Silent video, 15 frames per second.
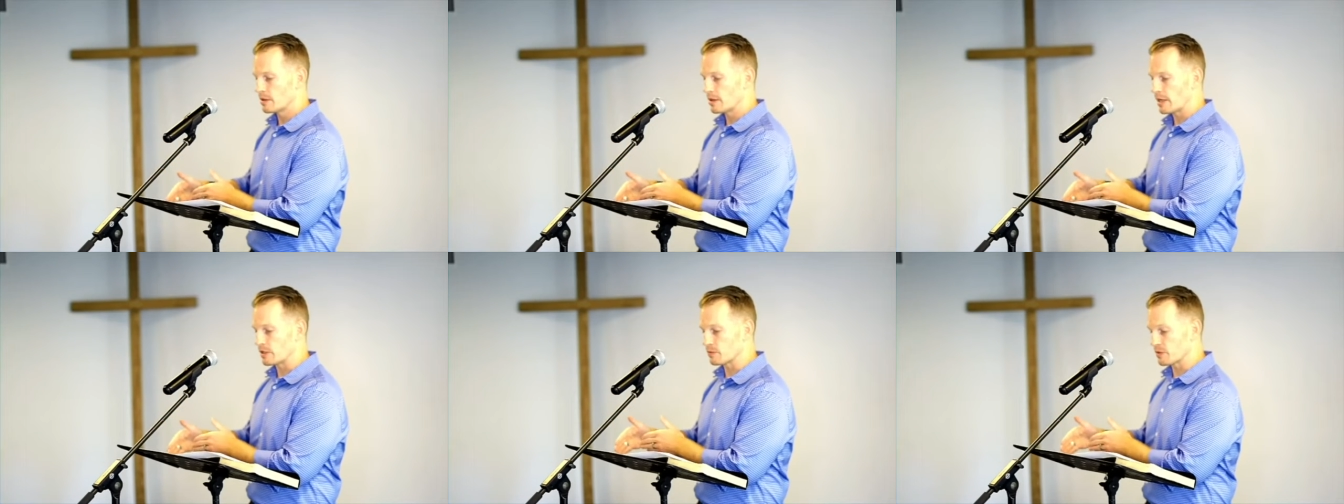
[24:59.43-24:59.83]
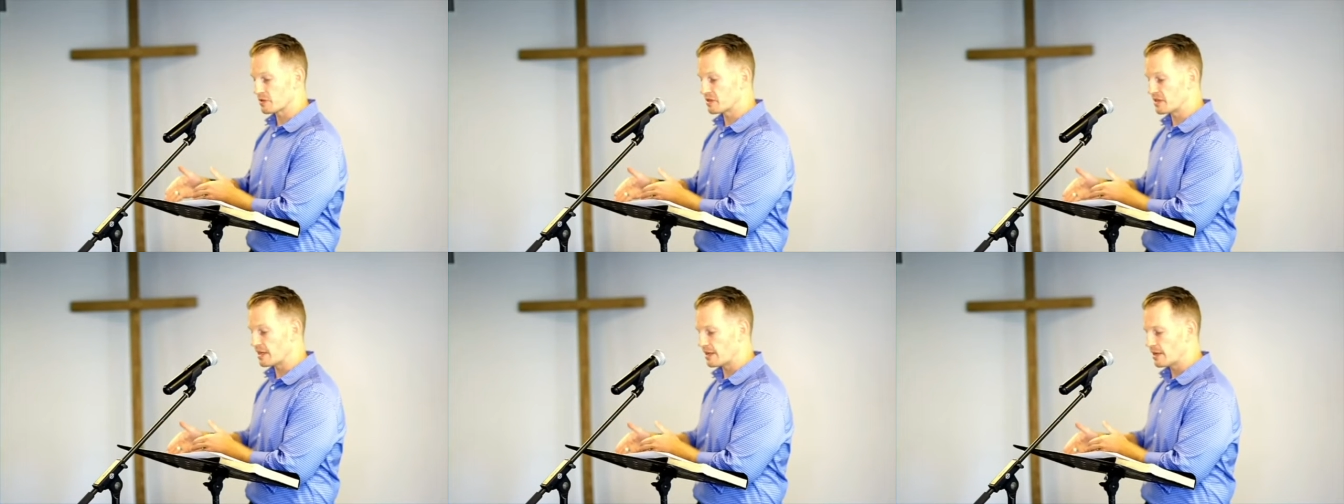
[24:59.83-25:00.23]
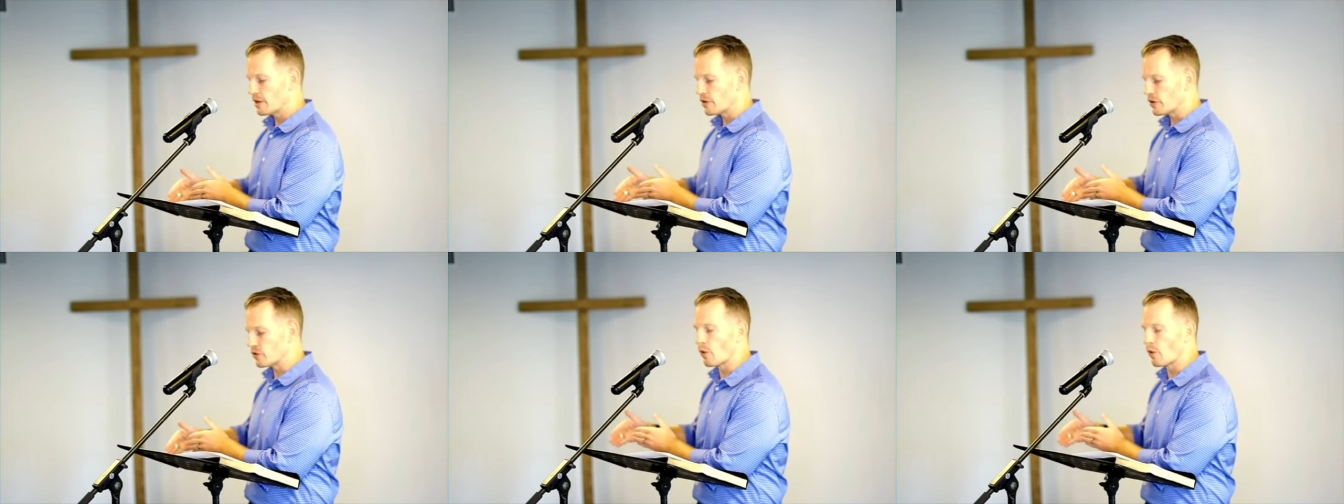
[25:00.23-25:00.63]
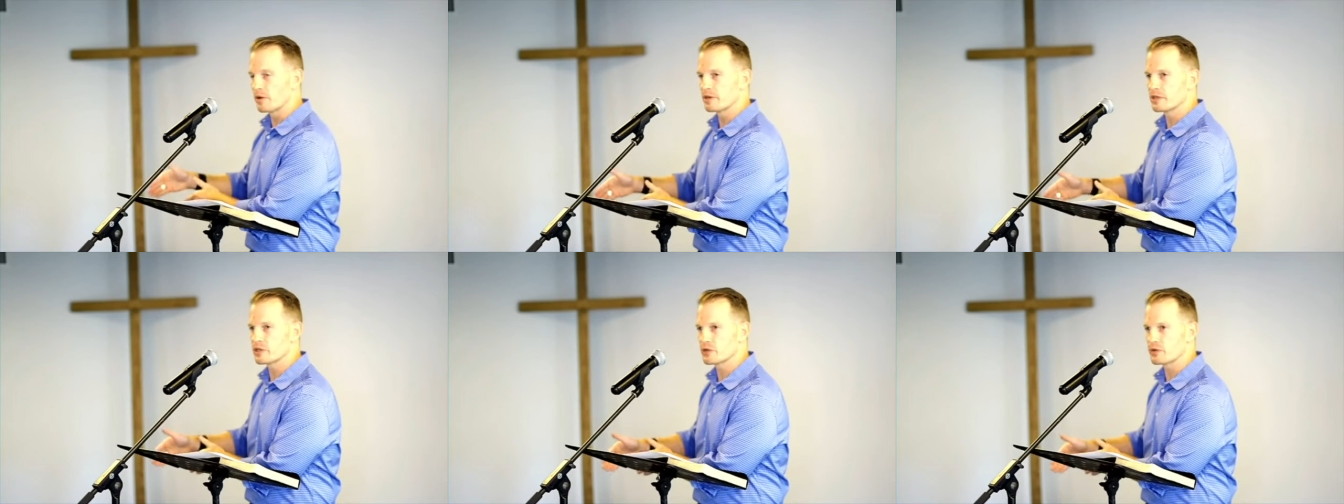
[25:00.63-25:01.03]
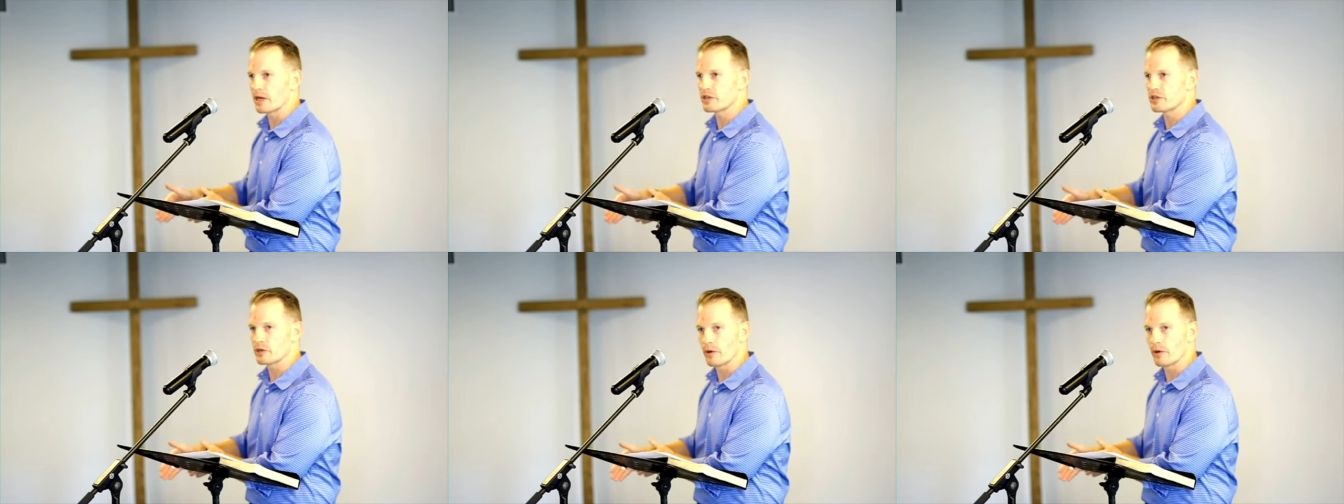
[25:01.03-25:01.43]
as we'll see, your
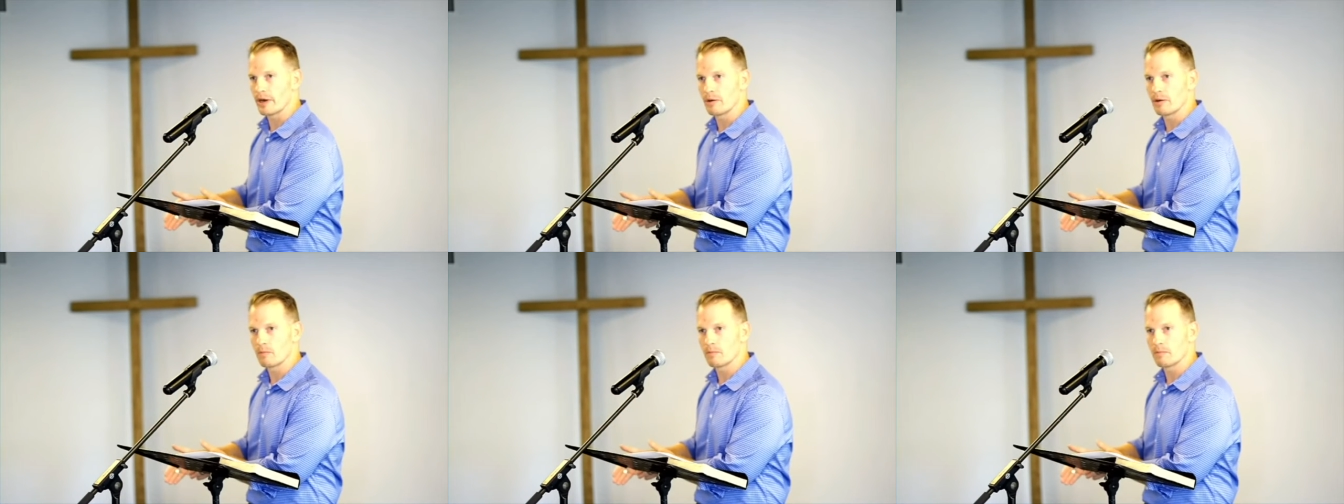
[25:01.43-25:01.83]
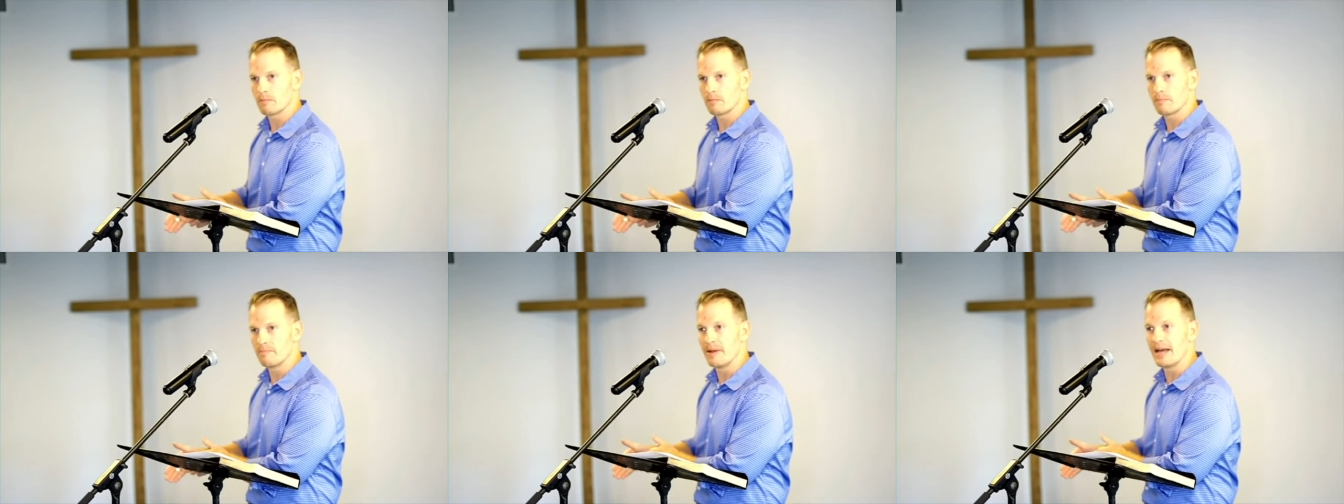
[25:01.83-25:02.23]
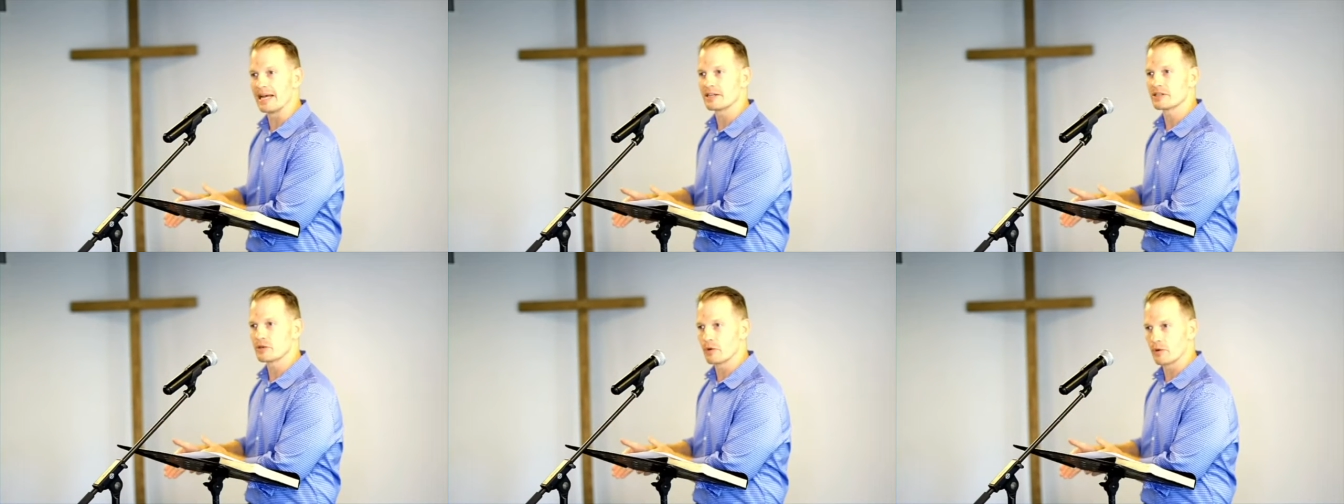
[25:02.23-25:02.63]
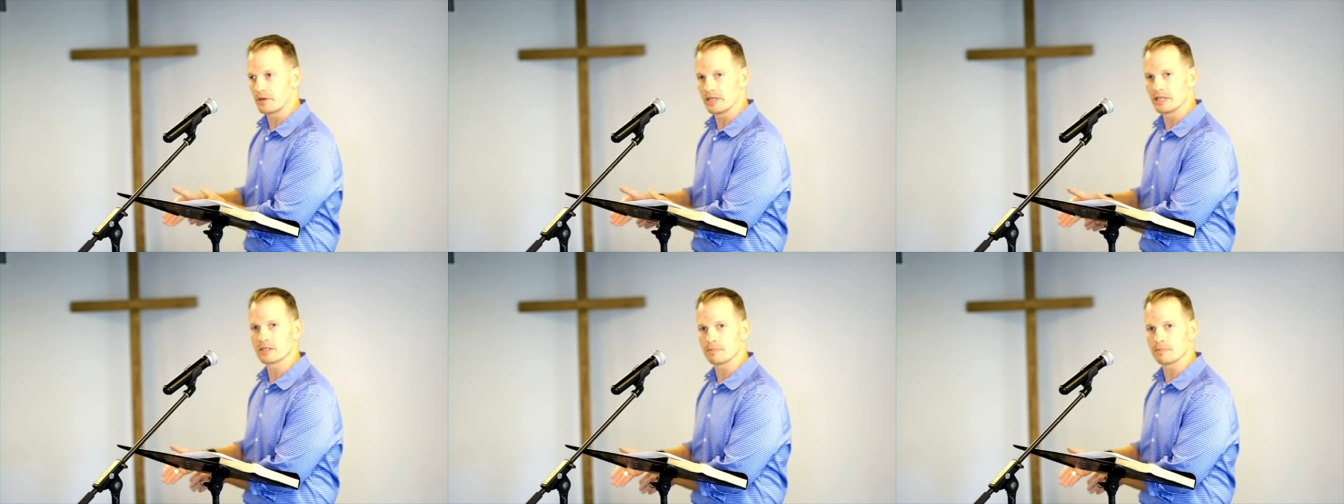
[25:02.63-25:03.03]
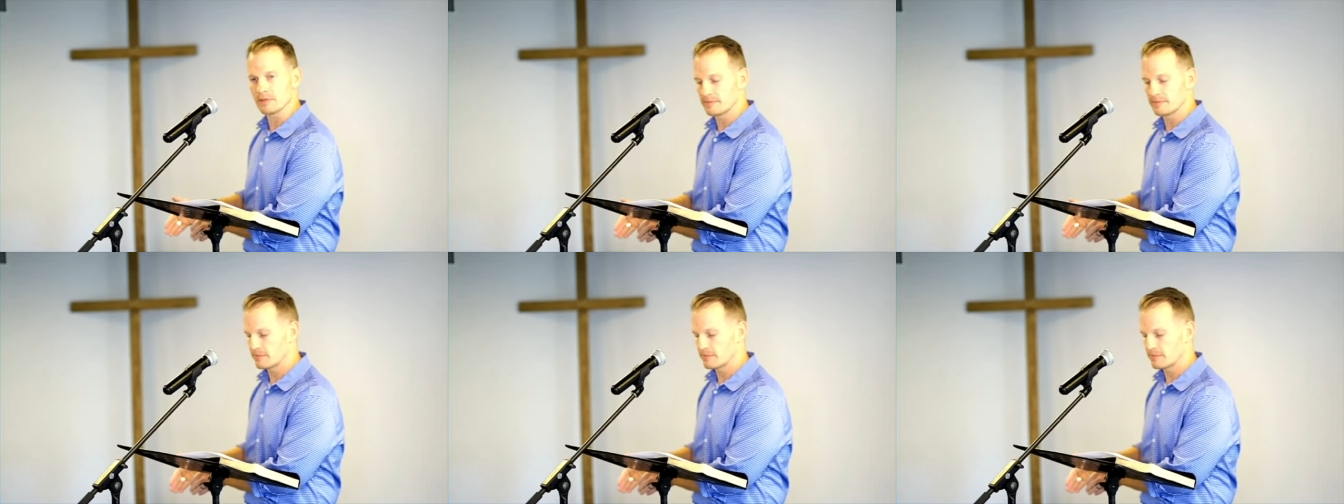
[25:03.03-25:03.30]
destruction, or at best, your discipline.